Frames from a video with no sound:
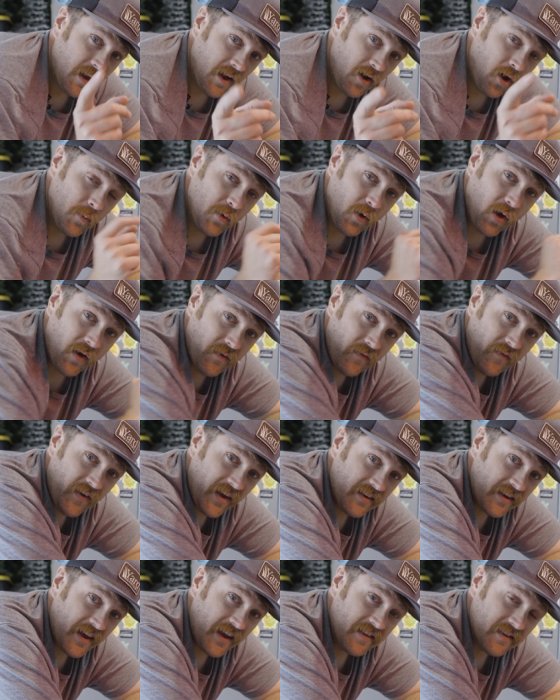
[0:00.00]
Hope you'll have a
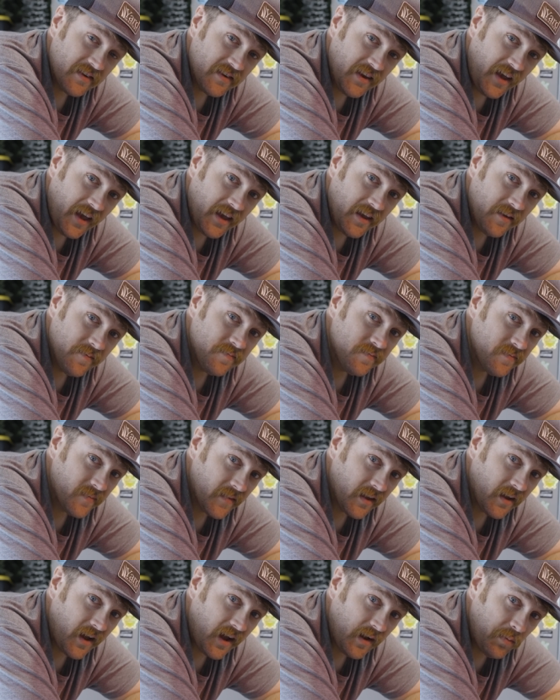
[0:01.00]
fantastic day
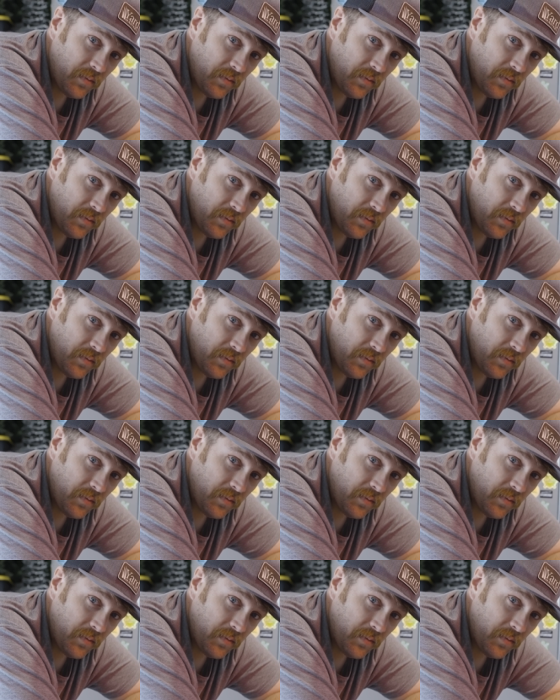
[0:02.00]
and God